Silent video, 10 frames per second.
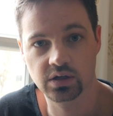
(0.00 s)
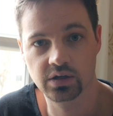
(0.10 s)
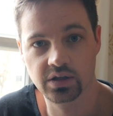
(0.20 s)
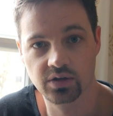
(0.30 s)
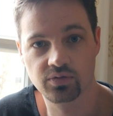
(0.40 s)

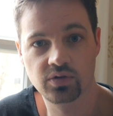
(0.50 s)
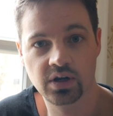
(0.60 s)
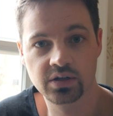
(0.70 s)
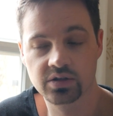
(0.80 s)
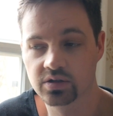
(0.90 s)
in the
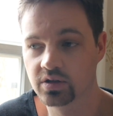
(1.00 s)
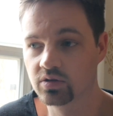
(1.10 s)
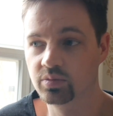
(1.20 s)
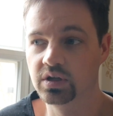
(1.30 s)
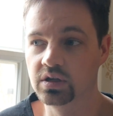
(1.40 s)
front.
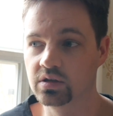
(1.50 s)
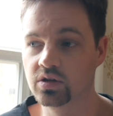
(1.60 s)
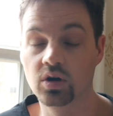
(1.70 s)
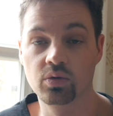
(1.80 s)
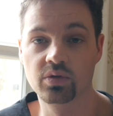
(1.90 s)
There'd be, you
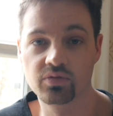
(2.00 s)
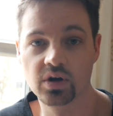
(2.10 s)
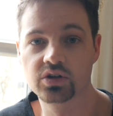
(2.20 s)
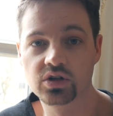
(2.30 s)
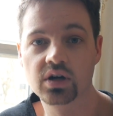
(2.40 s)
know, the
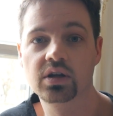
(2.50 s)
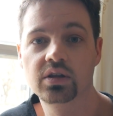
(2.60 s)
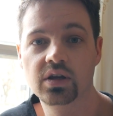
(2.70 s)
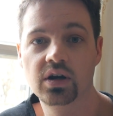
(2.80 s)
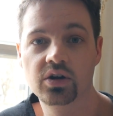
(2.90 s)
front trunk in
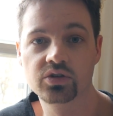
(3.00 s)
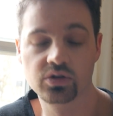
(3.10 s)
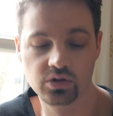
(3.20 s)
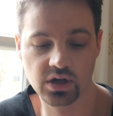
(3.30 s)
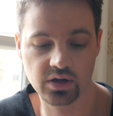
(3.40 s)
there, so
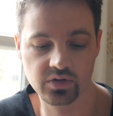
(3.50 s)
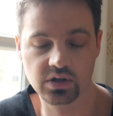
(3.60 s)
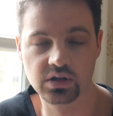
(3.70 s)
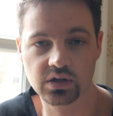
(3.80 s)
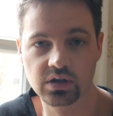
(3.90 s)
you'd have
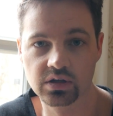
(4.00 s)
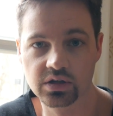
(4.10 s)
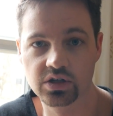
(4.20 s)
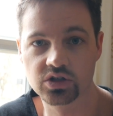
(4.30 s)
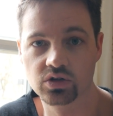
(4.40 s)

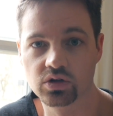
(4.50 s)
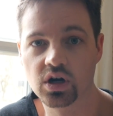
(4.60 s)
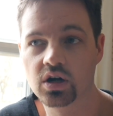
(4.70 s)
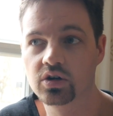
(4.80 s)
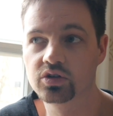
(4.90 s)
additional
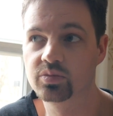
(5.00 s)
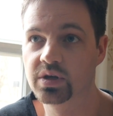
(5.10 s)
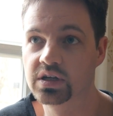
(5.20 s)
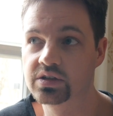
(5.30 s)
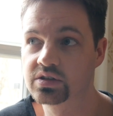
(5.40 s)
cargo
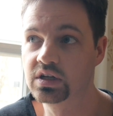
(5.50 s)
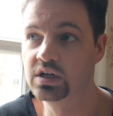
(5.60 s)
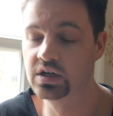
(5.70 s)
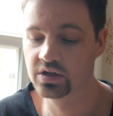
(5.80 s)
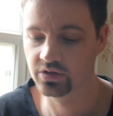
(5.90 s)
space.
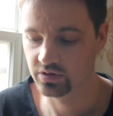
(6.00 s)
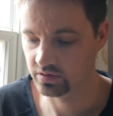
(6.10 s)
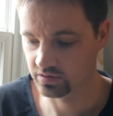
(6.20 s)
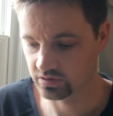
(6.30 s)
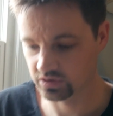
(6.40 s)

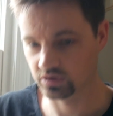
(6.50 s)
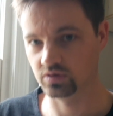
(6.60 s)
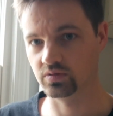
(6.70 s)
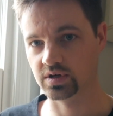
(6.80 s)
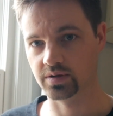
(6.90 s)
There's
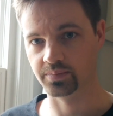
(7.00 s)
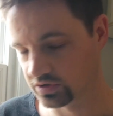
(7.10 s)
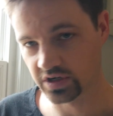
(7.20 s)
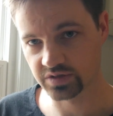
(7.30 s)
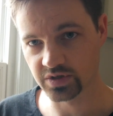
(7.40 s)
no
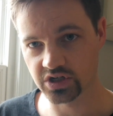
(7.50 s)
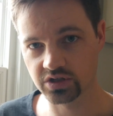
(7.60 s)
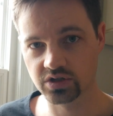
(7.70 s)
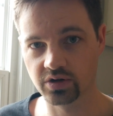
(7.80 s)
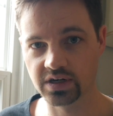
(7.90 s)

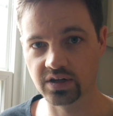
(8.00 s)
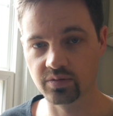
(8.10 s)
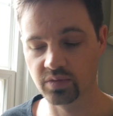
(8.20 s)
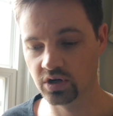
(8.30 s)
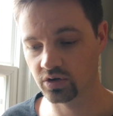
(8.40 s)
transmissions going down the
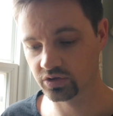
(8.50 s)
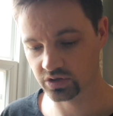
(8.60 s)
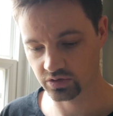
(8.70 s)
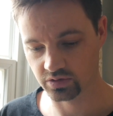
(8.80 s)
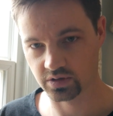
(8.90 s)
middle,
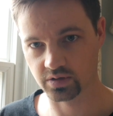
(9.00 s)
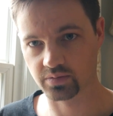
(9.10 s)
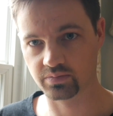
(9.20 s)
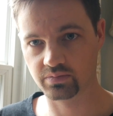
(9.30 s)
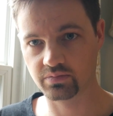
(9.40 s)
so
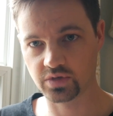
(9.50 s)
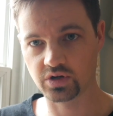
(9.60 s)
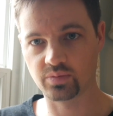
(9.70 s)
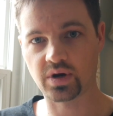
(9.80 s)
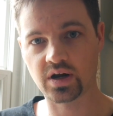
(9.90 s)
the
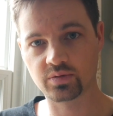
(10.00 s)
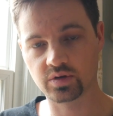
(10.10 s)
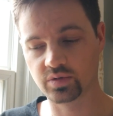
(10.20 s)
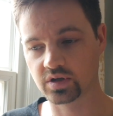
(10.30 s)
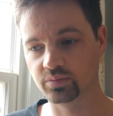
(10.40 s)
bottom
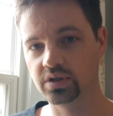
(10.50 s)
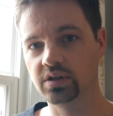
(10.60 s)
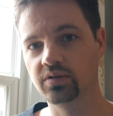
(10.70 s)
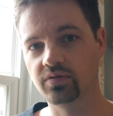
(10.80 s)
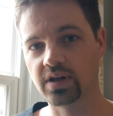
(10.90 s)
could be
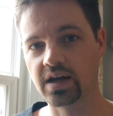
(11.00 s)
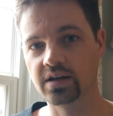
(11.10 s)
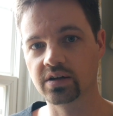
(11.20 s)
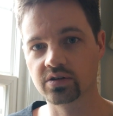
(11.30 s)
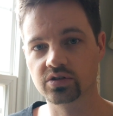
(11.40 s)
completely
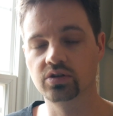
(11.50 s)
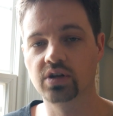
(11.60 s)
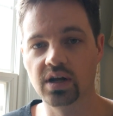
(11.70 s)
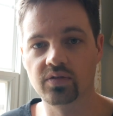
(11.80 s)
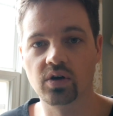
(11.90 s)
flat, and so you
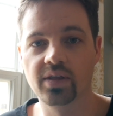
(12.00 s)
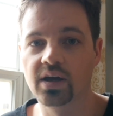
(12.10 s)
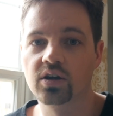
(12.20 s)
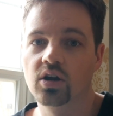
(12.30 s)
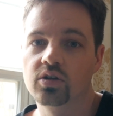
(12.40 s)
could have all
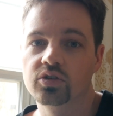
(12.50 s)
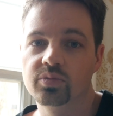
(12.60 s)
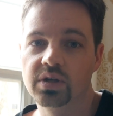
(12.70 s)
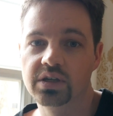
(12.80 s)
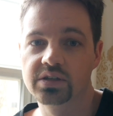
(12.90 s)
that cargo
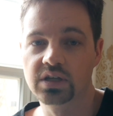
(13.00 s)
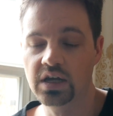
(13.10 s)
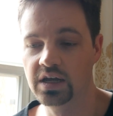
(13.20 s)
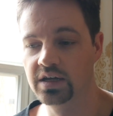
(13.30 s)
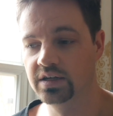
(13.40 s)
space.
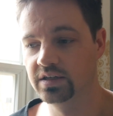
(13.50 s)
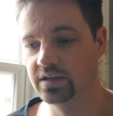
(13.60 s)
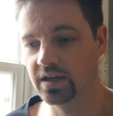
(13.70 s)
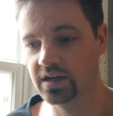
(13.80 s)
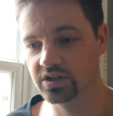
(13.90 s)

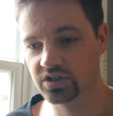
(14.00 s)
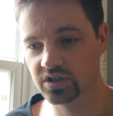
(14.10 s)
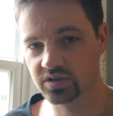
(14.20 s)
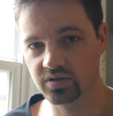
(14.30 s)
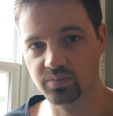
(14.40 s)
And it's
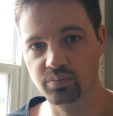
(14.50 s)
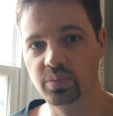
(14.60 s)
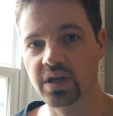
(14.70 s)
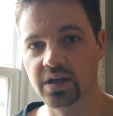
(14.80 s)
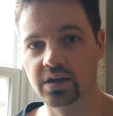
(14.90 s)
just
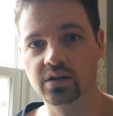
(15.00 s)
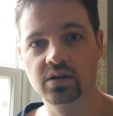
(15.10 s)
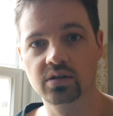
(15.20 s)
big.